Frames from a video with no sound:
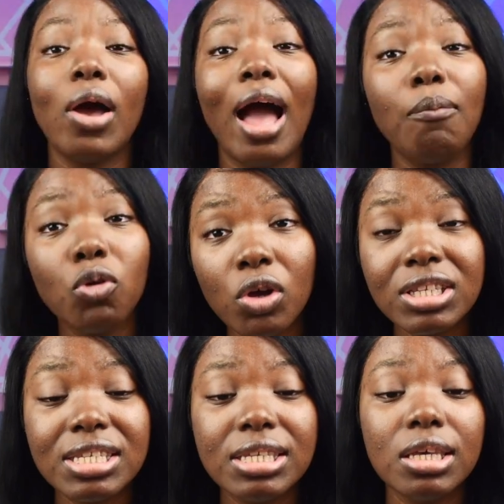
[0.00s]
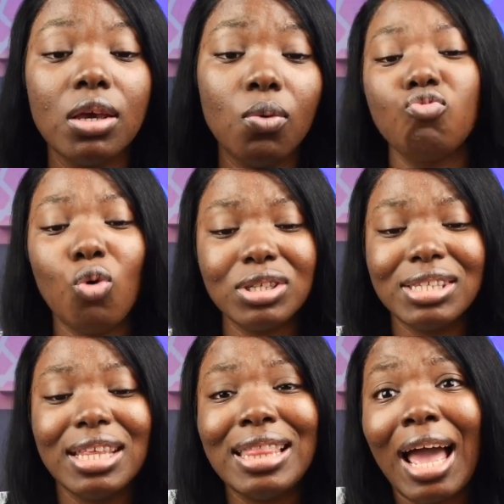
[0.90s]
i'm going to see what's
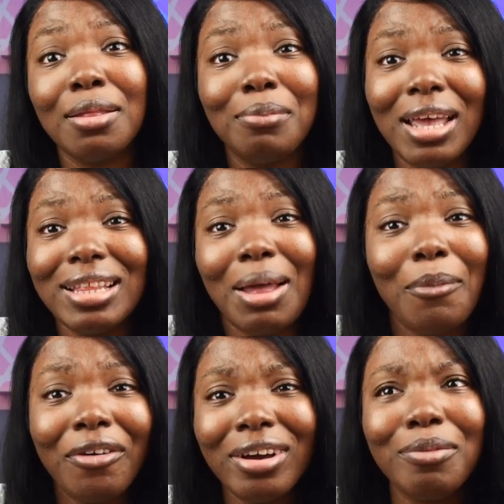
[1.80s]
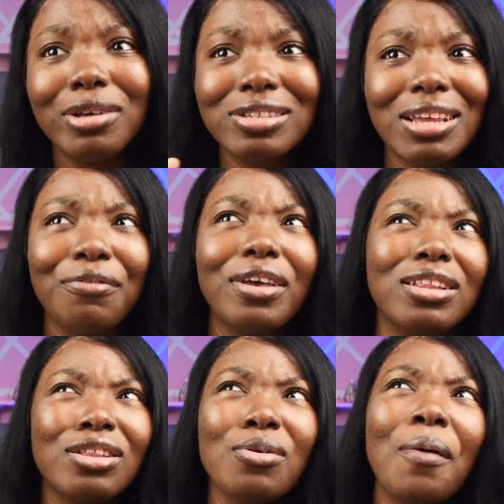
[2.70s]
the nightmare in america because i
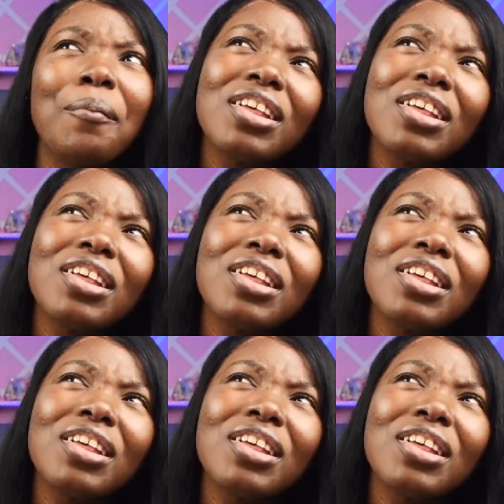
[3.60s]
think the, um,